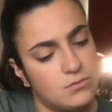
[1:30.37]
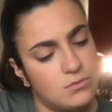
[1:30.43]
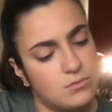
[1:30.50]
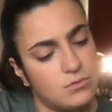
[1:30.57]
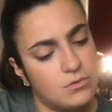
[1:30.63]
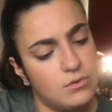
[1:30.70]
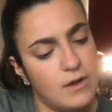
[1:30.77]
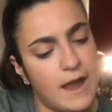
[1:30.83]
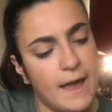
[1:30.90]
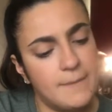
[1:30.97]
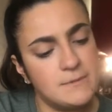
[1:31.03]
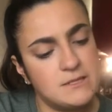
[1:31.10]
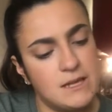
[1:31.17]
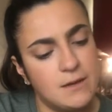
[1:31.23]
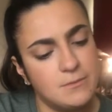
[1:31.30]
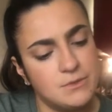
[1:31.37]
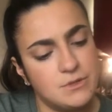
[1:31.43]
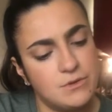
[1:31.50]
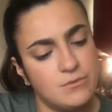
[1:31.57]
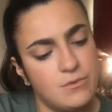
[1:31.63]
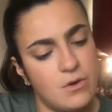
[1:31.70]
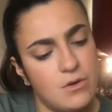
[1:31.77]
crab tempura
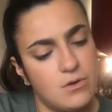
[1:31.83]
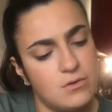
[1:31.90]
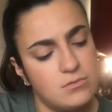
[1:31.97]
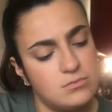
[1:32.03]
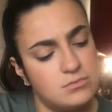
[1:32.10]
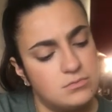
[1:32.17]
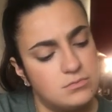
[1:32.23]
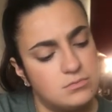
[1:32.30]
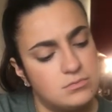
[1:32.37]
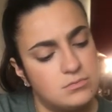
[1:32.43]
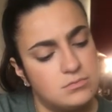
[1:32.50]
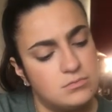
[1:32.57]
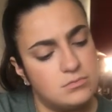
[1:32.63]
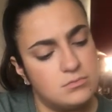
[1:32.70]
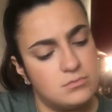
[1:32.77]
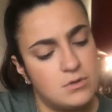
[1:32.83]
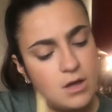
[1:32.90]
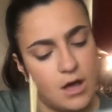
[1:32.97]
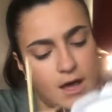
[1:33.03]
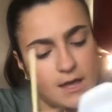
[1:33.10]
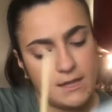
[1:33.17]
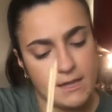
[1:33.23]
roll
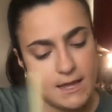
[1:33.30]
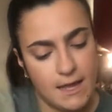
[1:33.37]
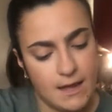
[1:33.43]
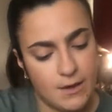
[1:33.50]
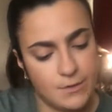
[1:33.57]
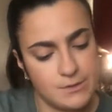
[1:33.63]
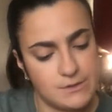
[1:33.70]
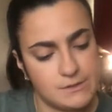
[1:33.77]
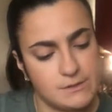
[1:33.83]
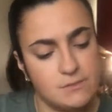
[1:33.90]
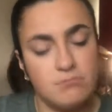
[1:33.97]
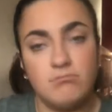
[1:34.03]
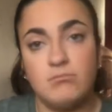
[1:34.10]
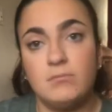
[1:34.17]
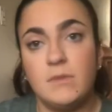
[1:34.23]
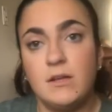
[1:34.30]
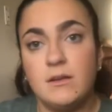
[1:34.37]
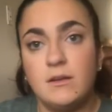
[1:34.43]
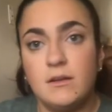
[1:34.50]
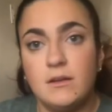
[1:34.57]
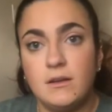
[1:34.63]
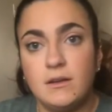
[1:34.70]
on the house.
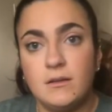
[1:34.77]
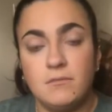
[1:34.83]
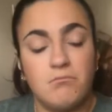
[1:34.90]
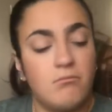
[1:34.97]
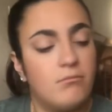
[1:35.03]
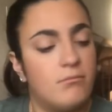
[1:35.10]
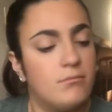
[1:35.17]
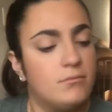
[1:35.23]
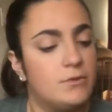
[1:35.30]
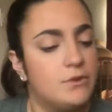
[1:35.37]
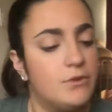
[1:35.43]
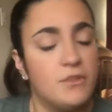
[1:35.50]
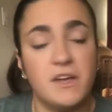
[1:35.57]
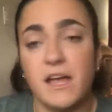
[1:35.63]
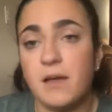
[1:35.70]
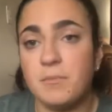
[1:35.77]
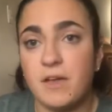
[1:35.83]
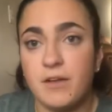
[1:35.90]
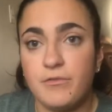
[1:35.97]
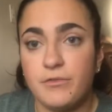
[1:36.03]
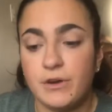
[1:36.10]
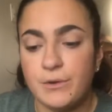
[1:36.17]
So they gave me a
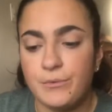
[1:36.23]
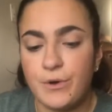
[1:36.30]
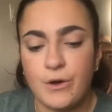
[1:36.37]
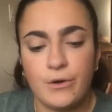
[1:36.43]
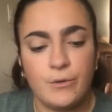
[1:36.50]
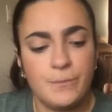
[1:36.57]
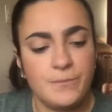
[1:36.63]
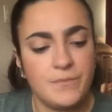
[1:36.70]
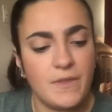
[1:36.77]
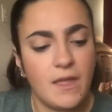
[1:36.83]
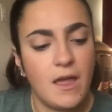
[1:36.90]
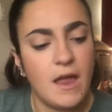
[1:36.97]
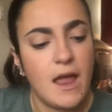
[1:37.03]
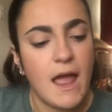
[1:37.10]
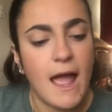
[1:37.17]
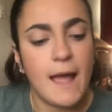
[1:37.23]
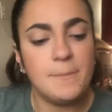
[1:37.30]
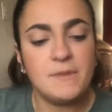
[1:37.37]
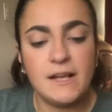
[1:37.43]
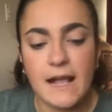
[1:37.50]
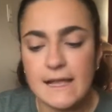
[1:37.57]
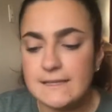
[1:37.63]
free roll. I'm
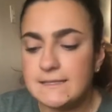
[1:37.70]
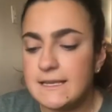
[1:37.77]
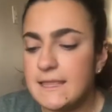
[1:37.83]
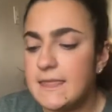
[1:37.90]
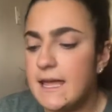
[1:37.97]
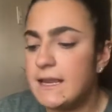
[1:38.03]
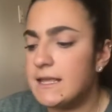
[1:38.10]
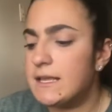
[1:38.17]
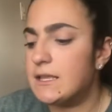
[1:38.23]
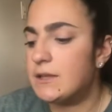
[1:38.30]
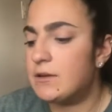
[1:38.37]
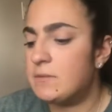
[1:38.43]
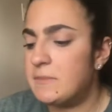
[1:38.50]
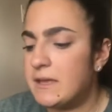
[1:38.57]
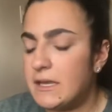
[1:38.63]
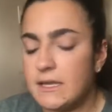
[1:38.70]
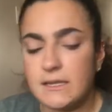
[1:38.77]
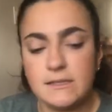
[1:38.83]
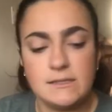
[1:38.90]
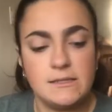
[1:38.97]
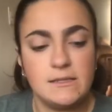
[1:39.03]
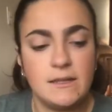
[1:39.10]
guessing that either
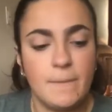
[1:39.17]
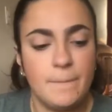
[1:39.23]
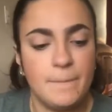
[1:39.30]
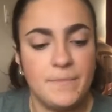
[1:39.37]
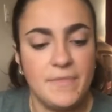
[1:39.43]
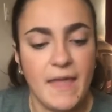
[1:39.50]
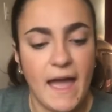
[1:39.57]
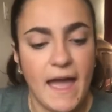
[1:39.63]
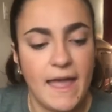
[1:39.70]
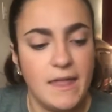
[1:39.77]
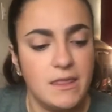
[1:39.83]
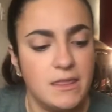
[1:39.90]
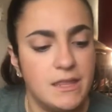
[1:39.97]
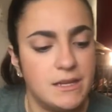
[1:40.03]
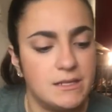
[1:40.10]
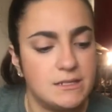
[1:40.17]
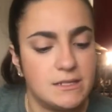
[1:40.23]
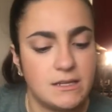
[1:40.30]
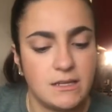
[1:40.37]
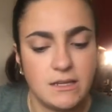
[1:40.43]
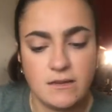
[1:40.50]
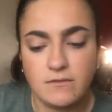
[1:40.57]
means that they
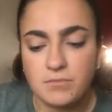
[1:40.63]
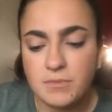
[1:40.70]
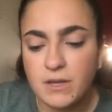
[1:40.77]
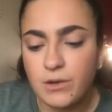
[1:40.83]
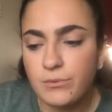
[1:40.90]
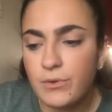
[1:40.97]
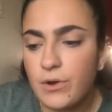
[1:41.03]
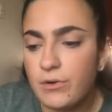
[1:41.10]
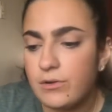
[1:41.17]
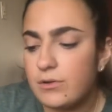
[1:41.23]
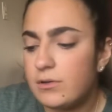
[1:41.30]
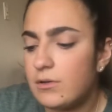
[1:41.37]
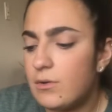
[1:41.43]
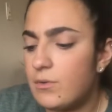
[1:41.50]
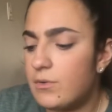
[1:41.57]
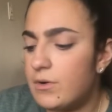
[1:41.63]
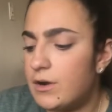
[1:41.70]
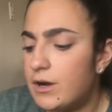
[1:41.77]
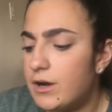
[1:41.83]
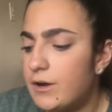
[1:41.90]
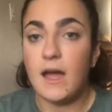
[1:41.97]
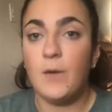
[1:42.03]
didn't give me a roll
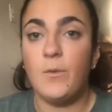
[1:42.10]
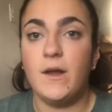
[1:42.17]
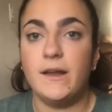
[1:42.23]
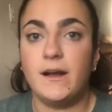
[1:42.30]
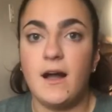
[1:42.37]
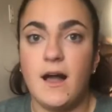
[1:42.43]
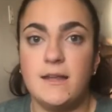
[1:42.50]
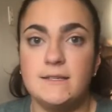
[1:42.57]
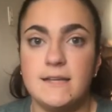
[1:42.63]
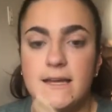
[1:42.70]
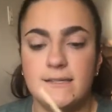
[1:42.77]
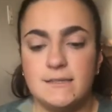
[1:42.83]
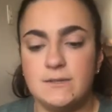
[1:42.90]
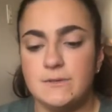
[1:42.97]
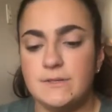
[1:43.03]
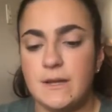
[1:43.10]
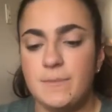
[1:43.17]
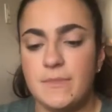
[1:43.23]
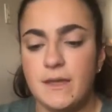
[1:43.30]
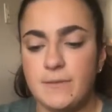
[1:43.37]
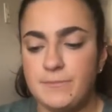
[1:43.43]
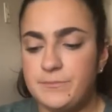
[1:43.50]
or I won a contest or
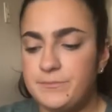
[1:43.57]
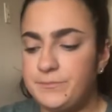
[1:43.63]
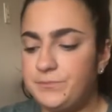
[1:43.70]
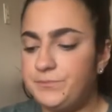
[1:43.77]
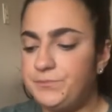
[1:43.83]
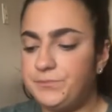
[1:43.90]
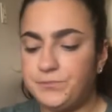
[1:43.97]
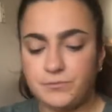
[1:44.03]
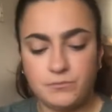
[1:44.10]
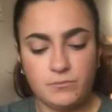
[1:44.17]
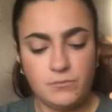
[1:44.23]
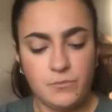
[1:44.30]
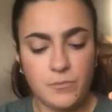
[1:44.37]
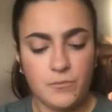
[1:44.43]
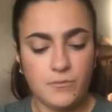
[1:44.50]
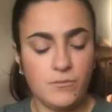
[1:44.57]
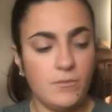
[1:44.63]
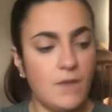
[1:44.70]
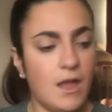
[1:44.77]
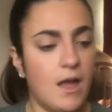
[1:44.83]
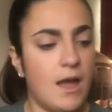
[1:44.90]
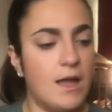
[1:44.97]
something.
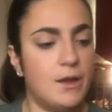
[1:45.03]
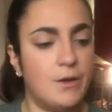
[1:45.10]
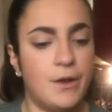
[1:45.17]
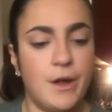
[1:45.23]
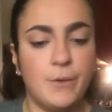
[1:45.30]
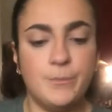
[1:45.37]
I don't know.